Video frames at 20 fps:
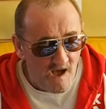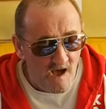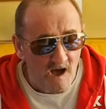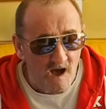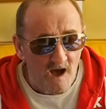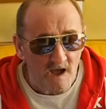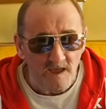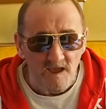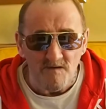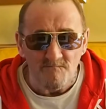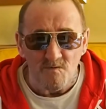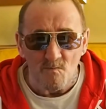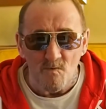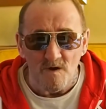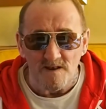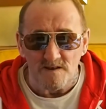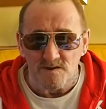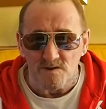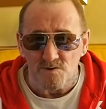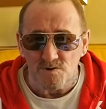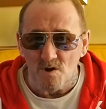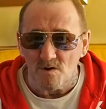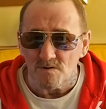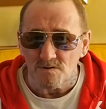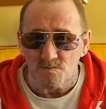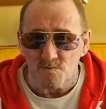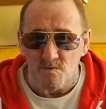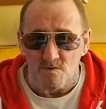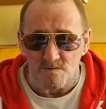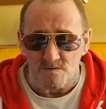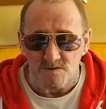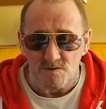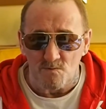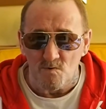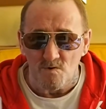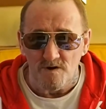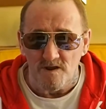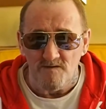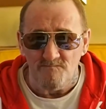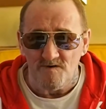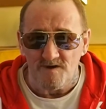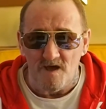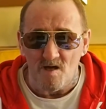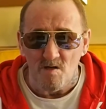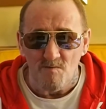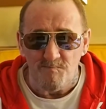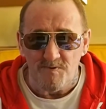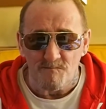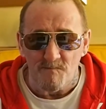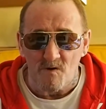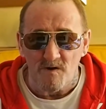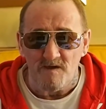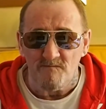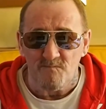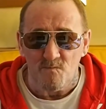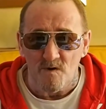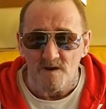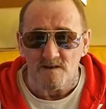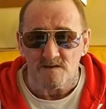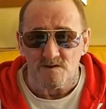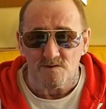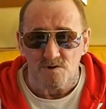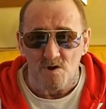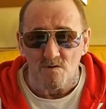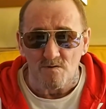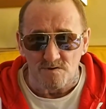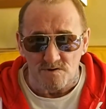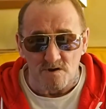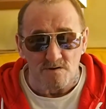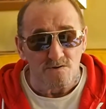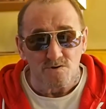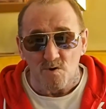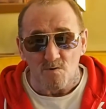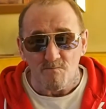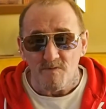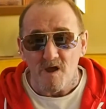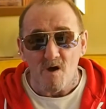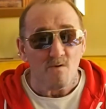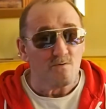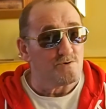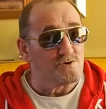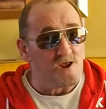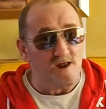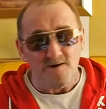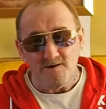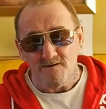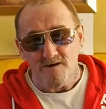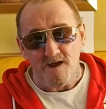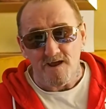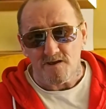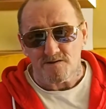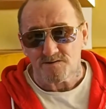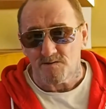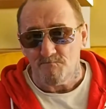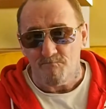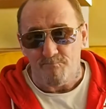I even went to John's once, I wouldn't even help him, I even went to John's and took my own generators and